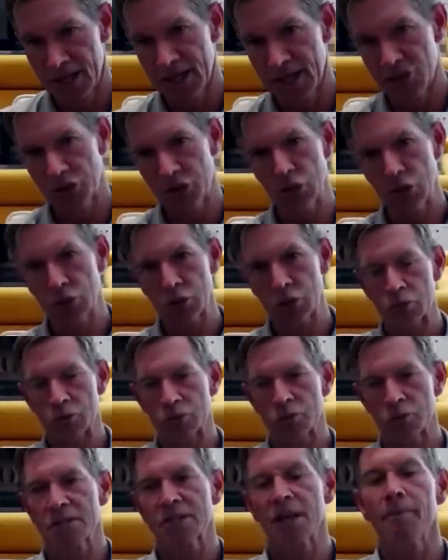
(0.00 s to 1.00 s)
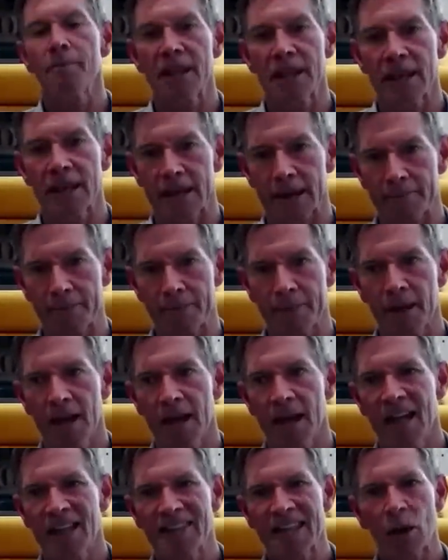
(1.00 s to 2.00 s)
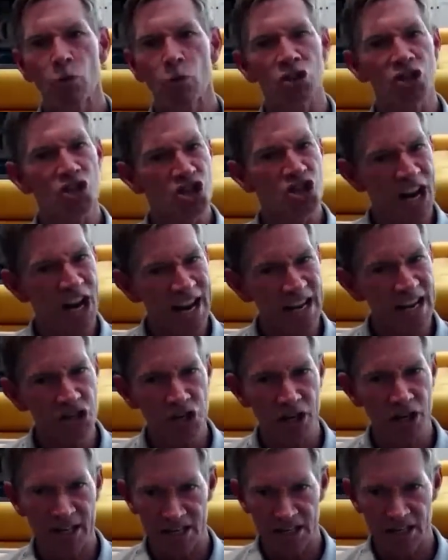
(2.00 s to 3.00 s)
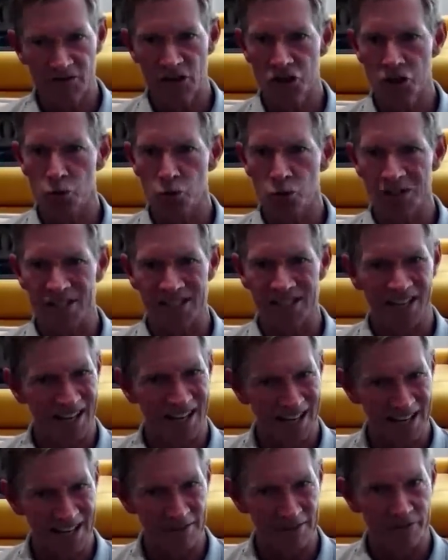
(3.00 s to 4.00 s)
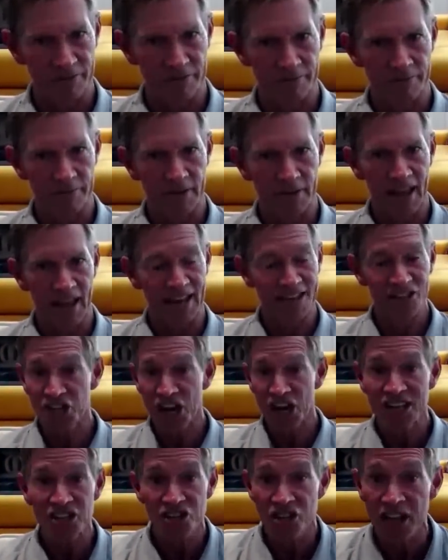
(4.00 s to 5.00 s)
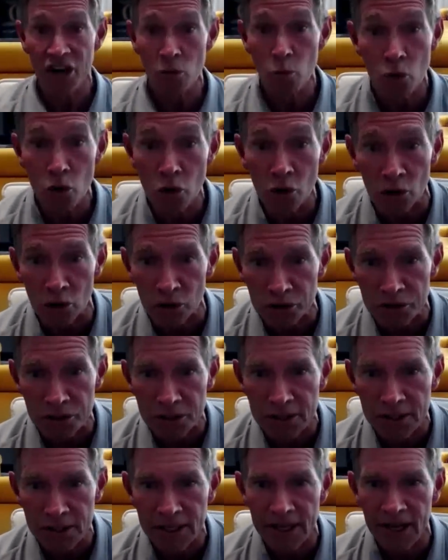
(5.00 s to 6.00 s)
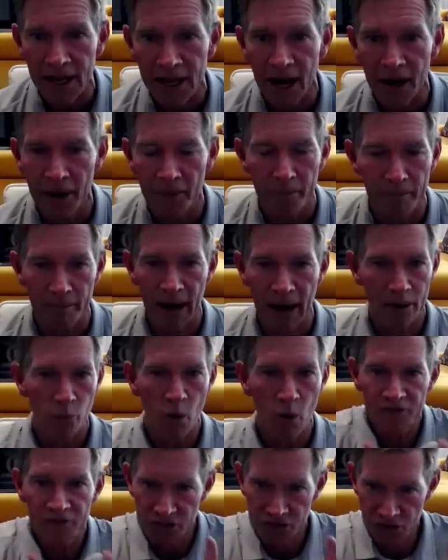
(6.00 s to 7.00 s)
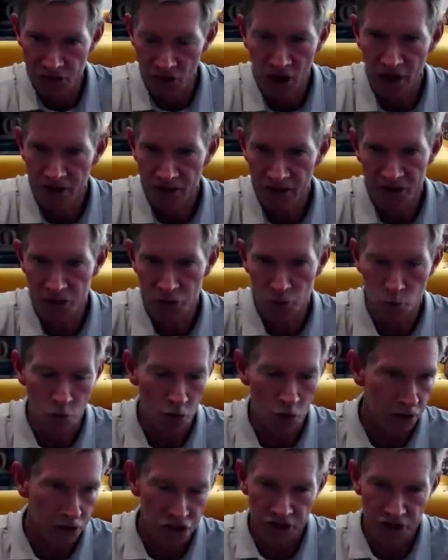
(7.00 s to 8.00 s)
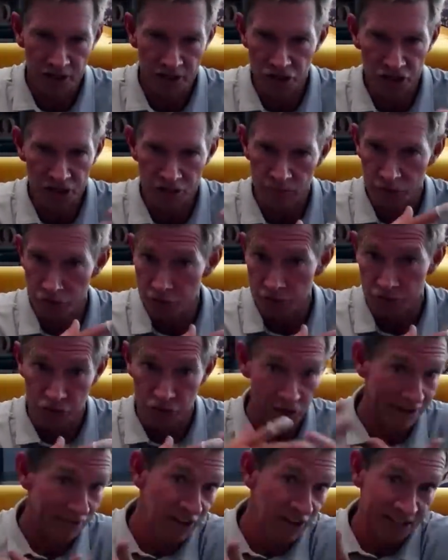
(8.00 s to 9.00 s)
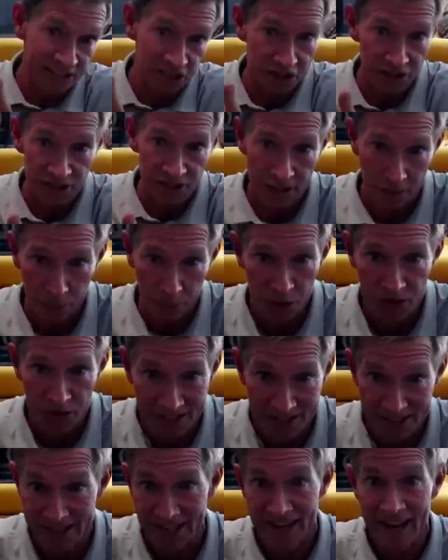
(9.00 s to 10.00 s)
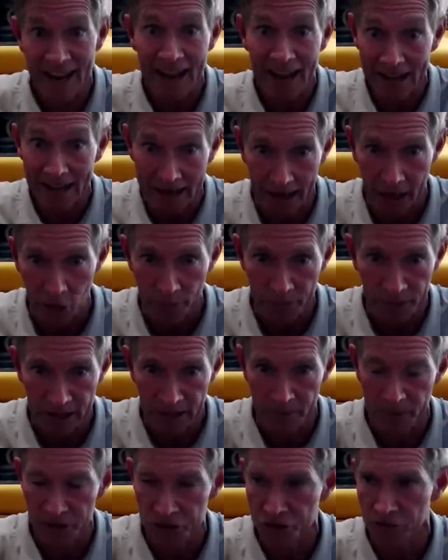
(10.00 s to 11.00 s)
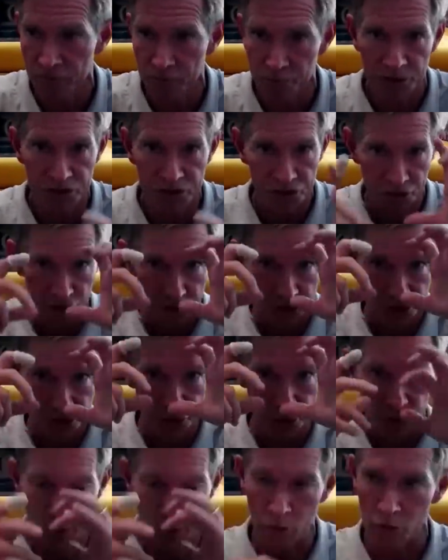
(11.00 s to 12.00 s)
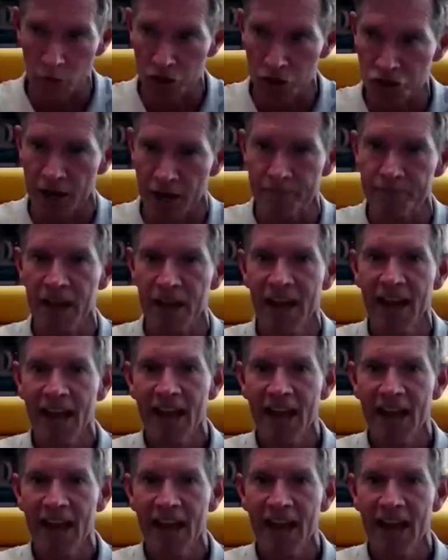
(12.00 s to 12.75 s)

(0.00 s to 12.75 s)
into something that will change an individual's life and change their world. My wife does a lot of this work. She in fact, she's in a prison today helping a bunch of prisoners doing a workshop.